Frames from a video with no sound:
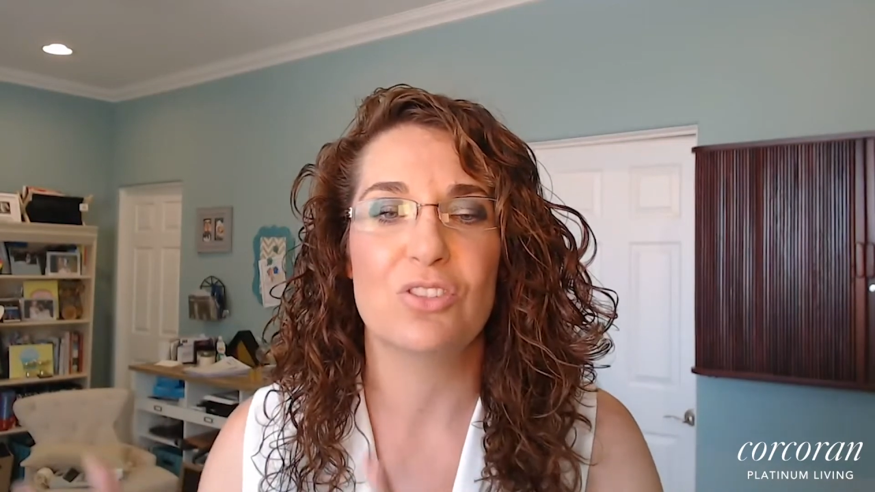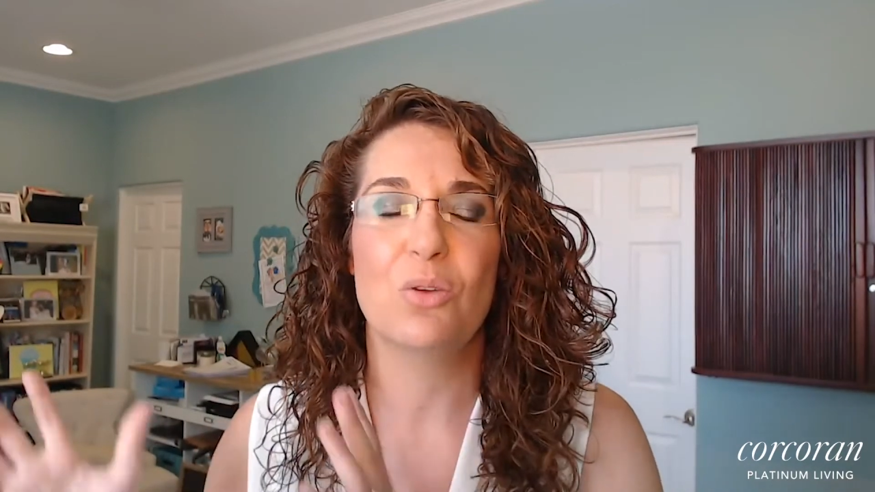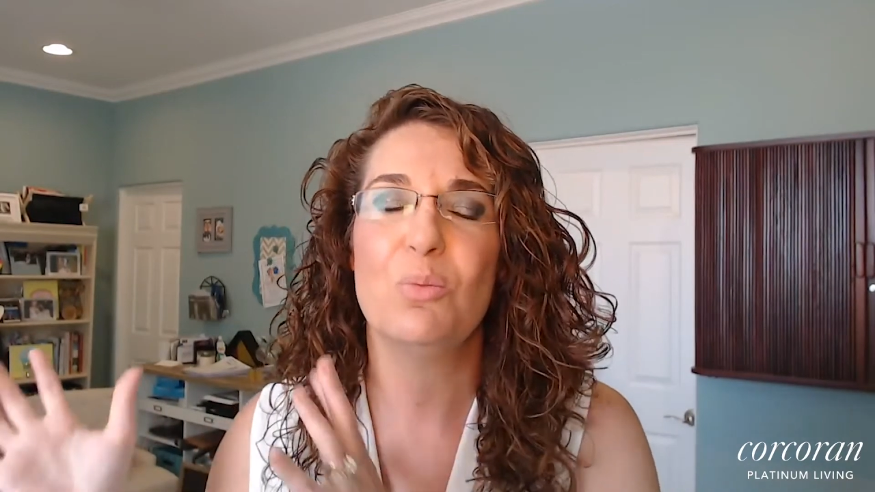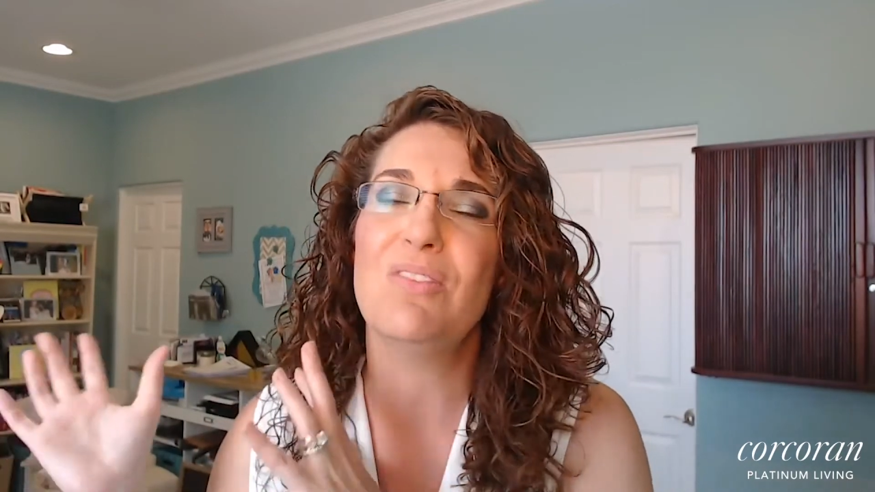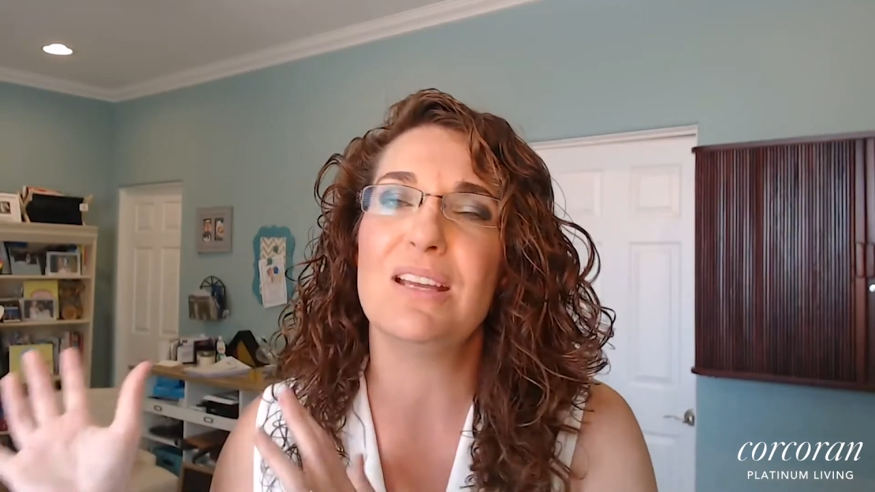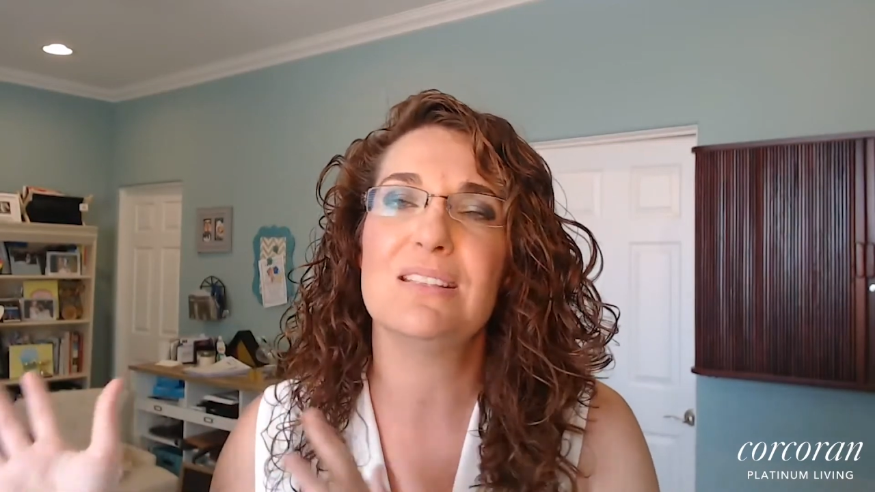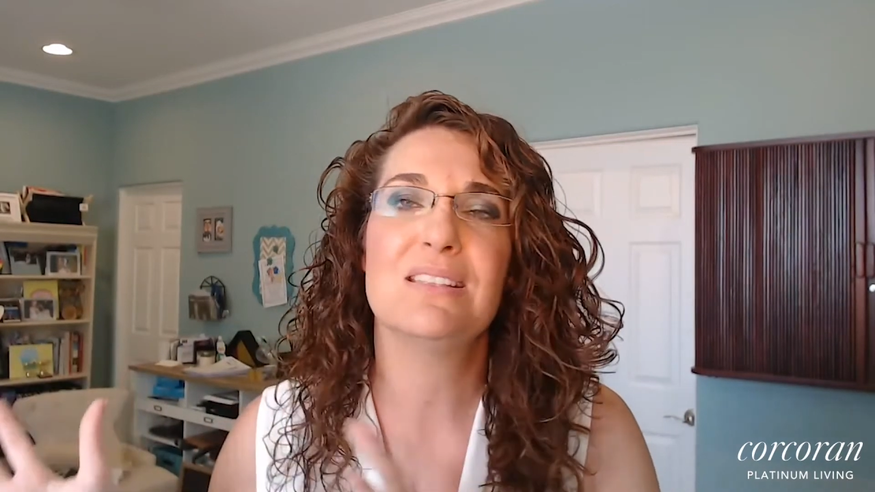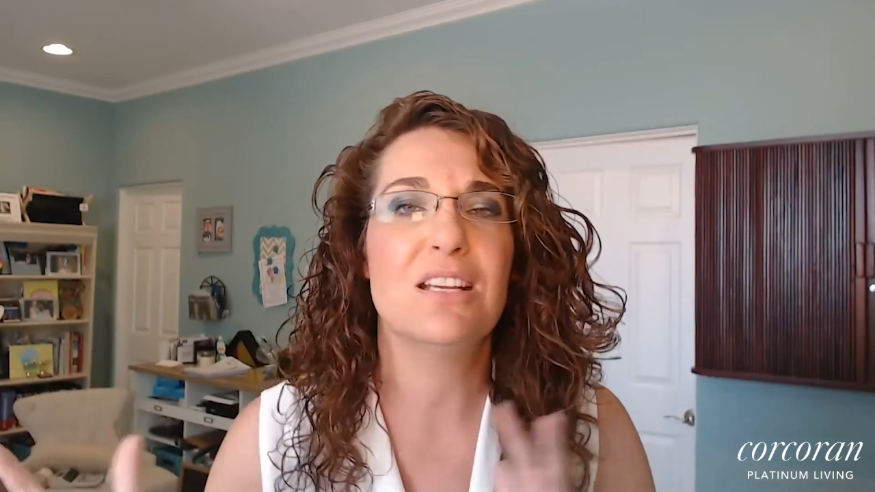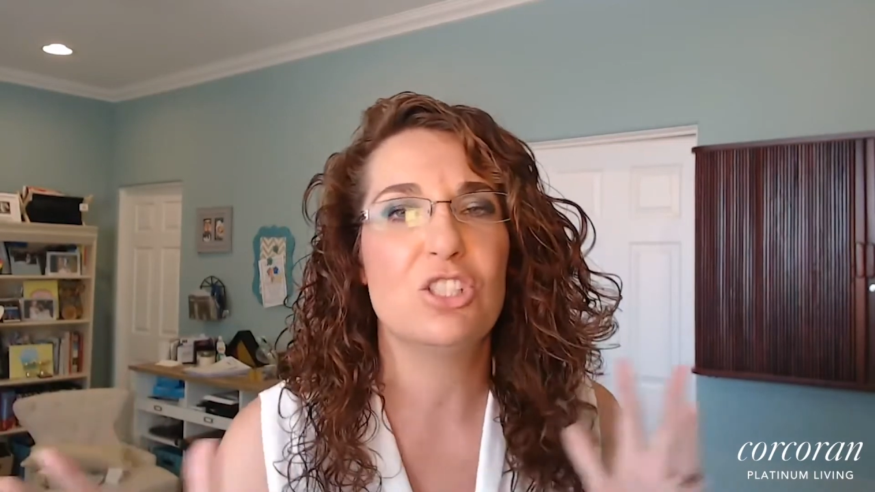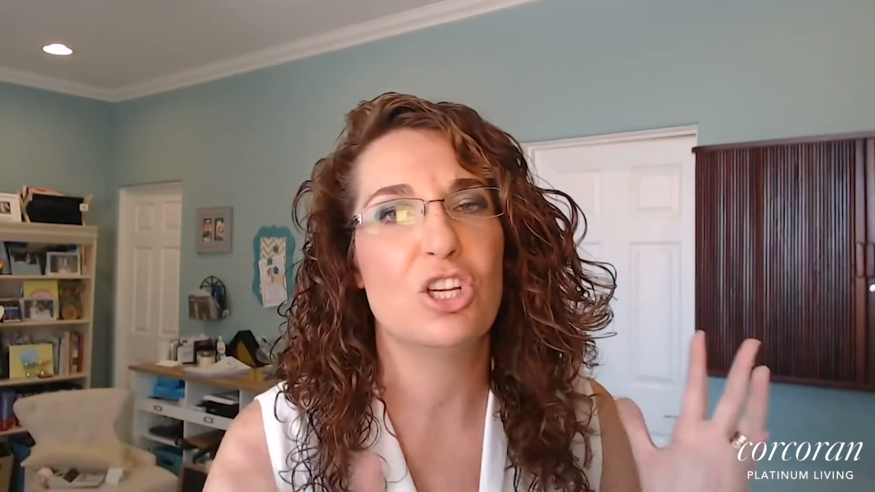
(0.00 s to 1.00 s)
So we've had
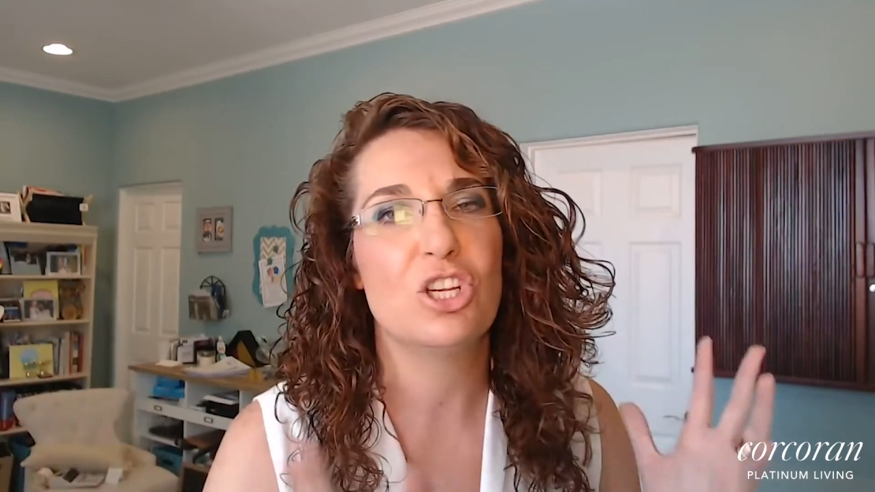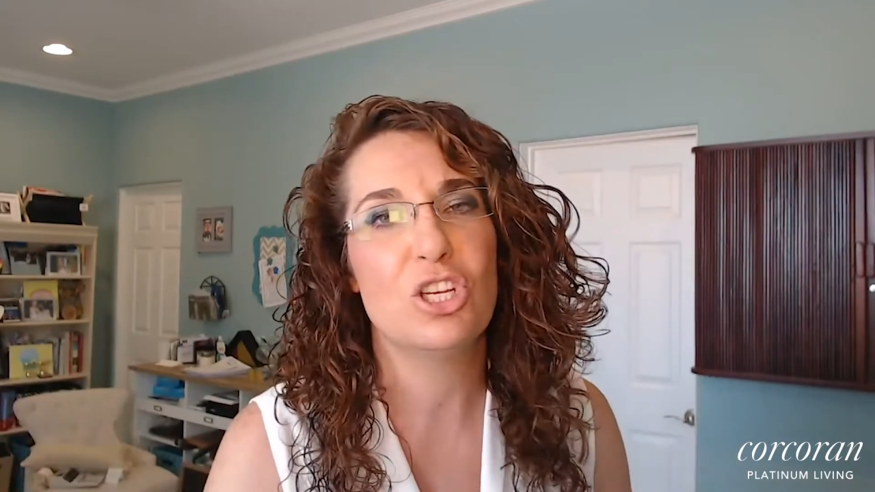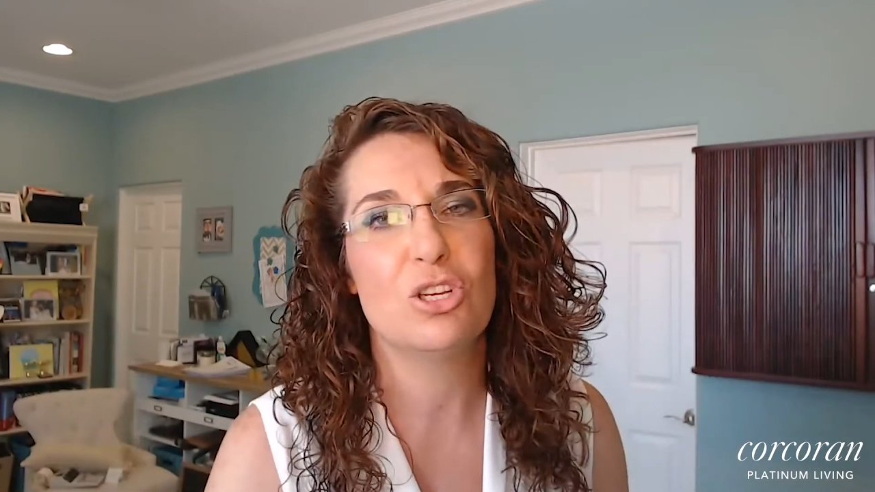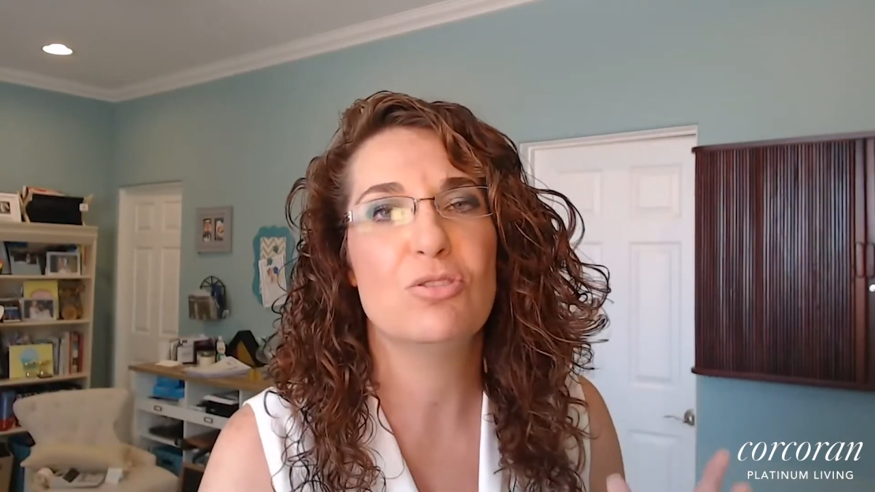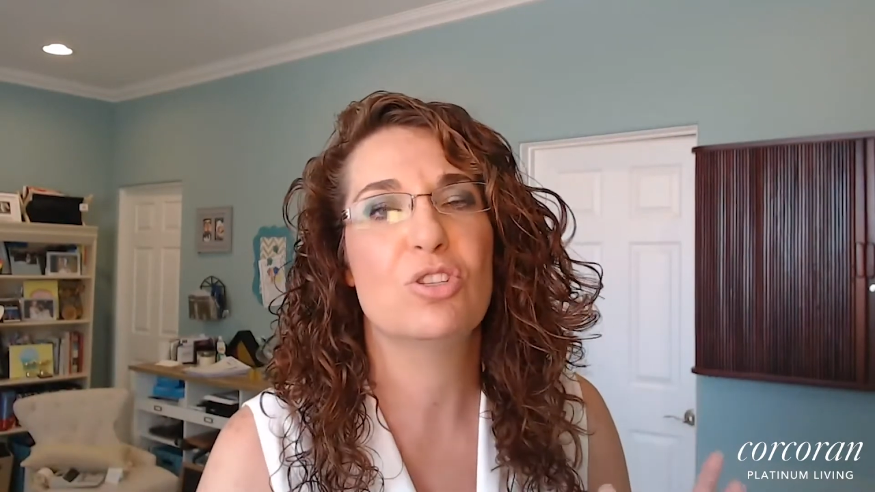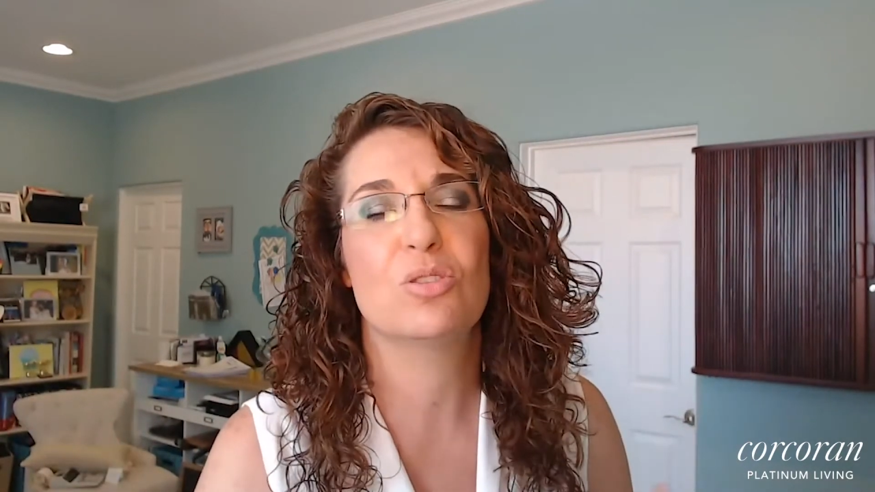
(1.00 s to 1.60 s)
such a huge